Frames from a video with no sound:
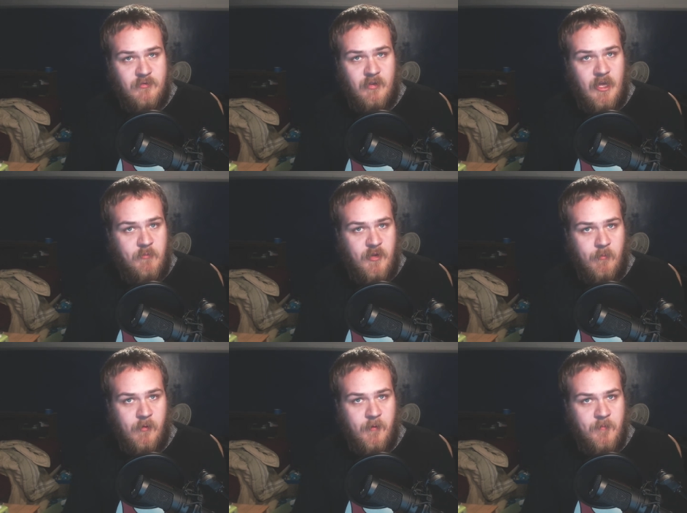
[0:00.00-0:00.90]
a lot of
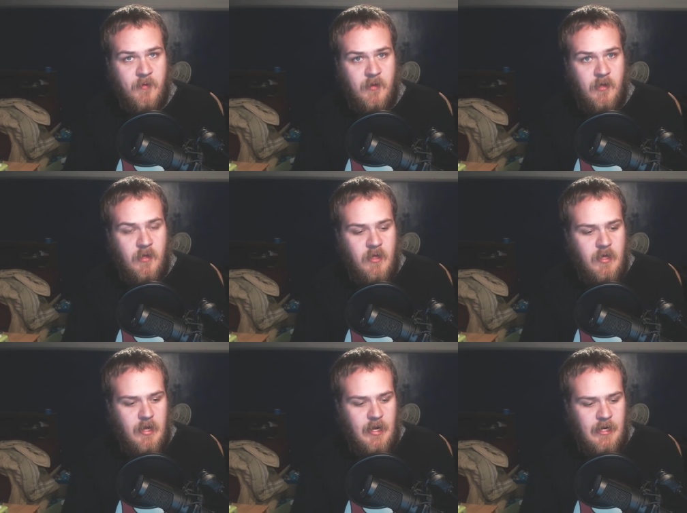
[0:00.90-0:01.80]
people,
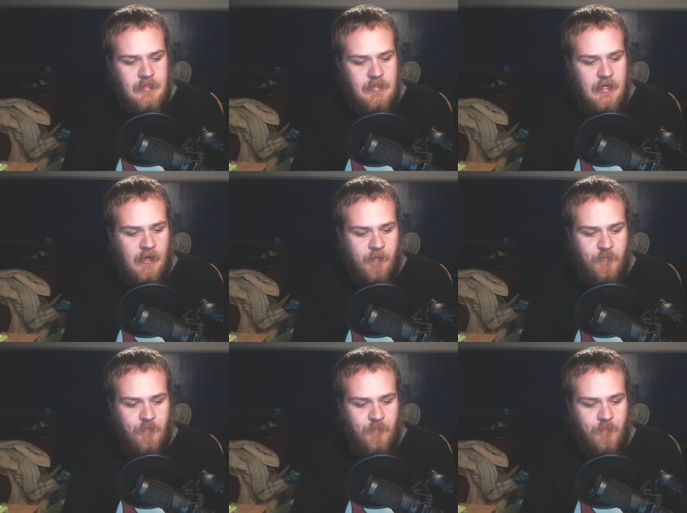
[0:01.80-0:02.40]
and uh,